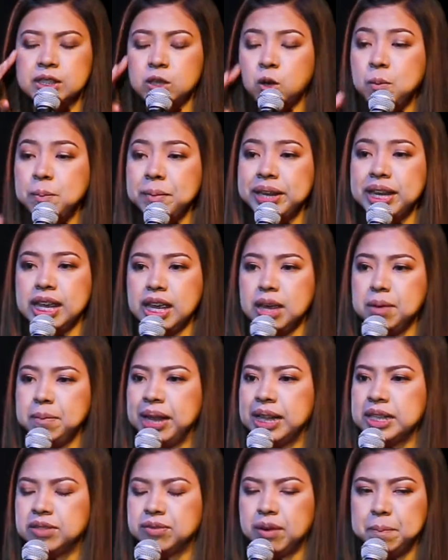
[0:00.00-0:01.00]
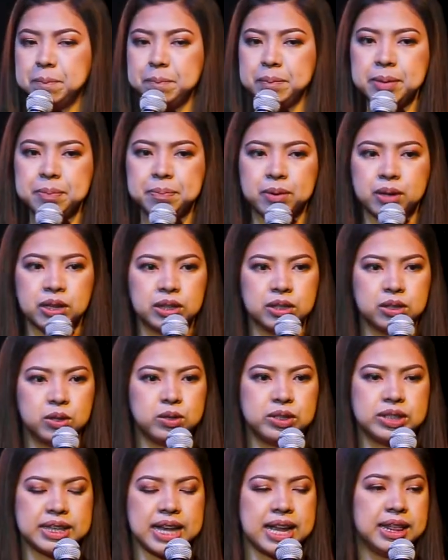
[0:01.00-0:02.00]
so many emails from people
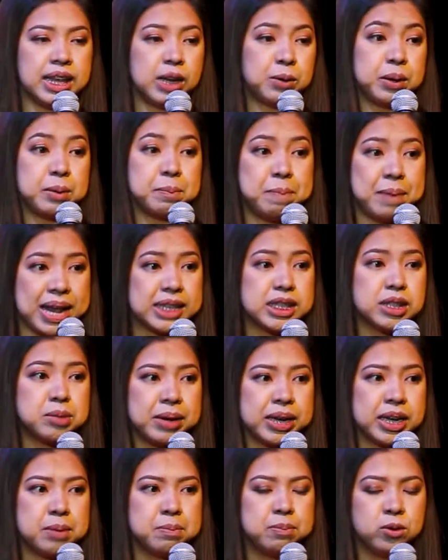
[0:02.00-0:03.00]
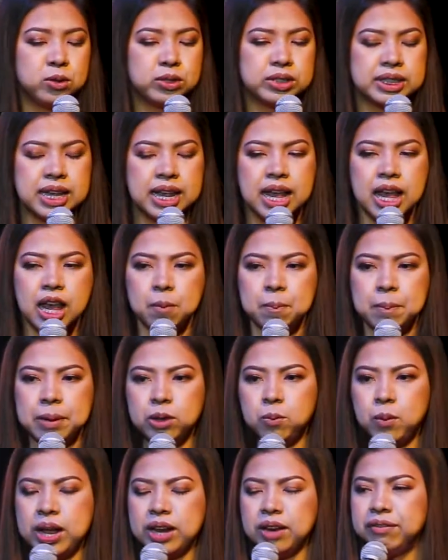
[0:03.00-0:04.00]
who said they were blessed by the books, but
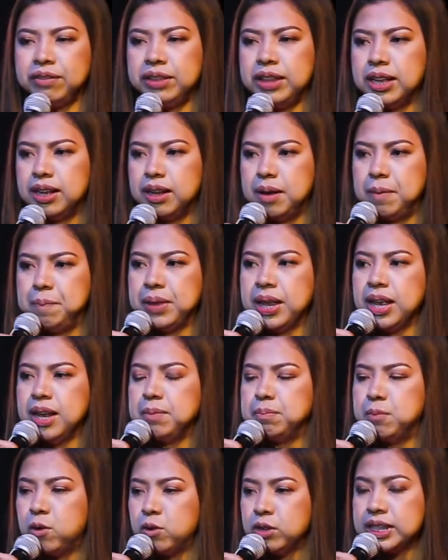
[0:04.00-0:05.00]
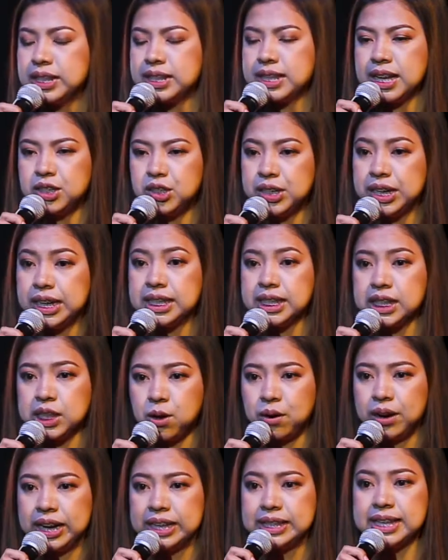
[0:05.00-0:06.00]
one of the most touching
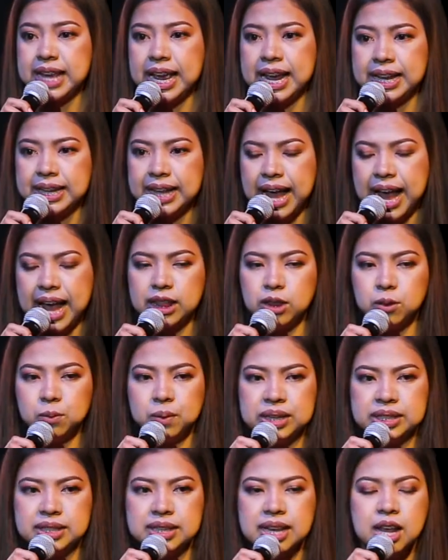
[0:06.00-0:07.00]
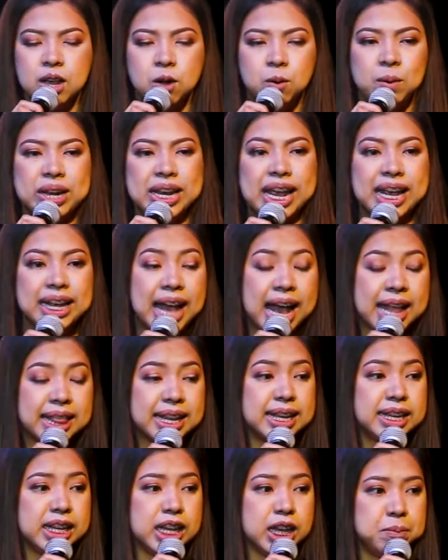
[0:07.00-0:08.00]
stories I got was when I got
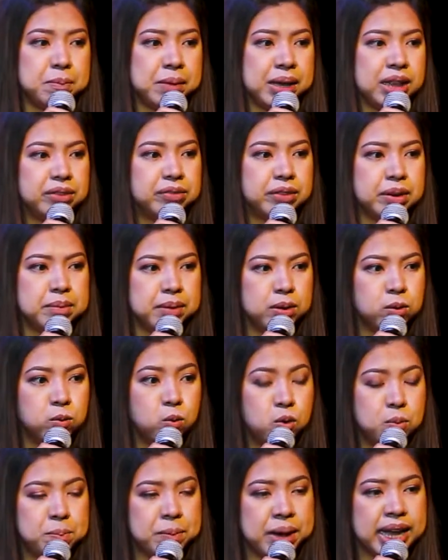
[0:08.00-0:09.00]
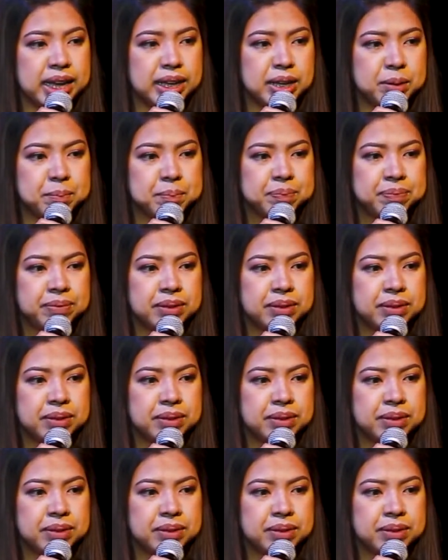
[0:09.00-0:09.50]
an email from a woman